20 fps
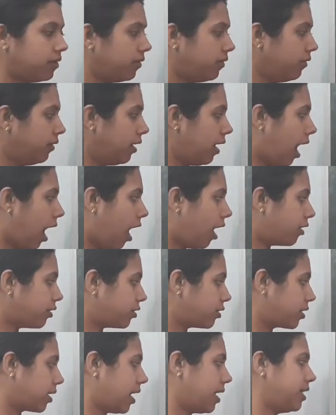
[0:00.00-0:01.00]
we have
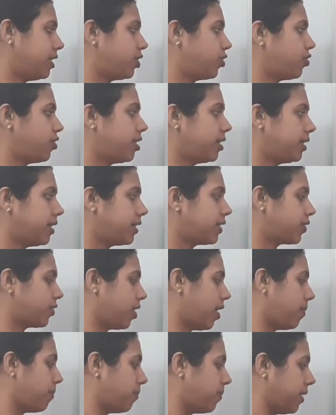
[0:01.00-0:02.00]
to consider this
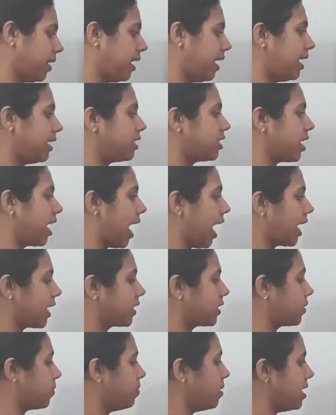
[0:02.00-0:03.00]
number. Let
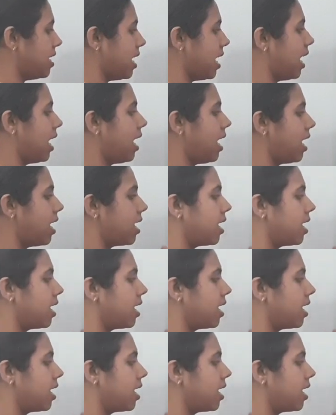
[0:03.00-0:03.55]
x be a